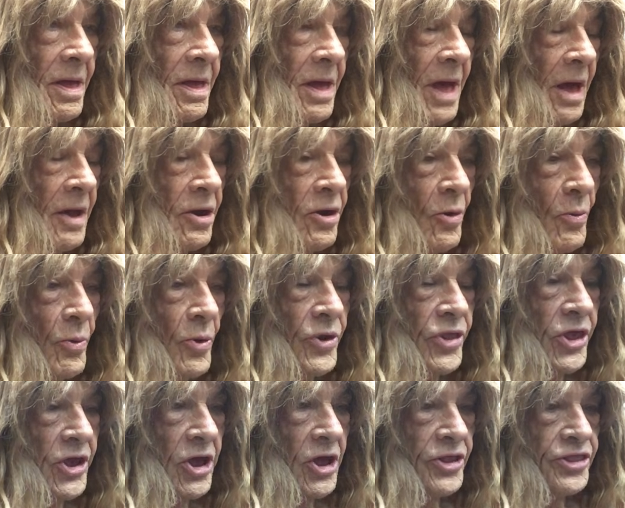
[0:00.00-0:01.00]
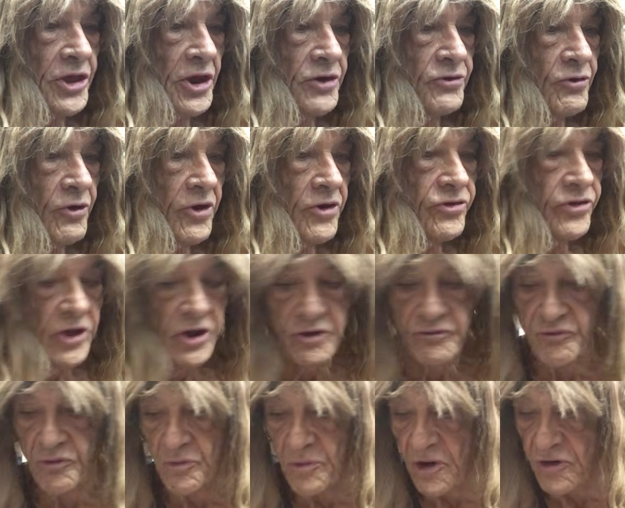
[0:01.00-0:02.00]
I don't know where they got that crazy
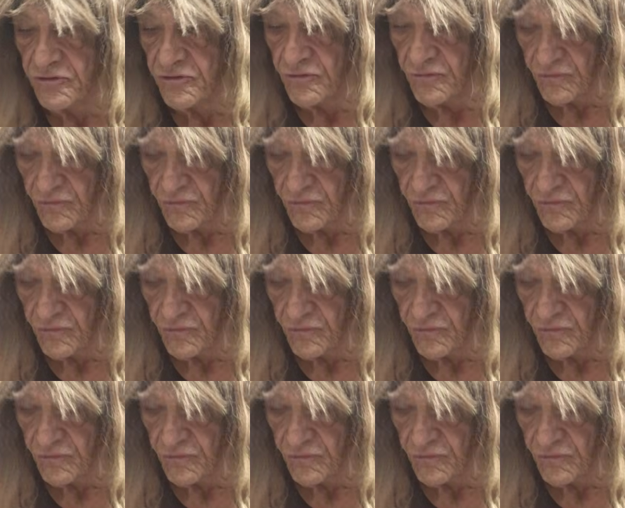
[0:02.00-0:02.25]
information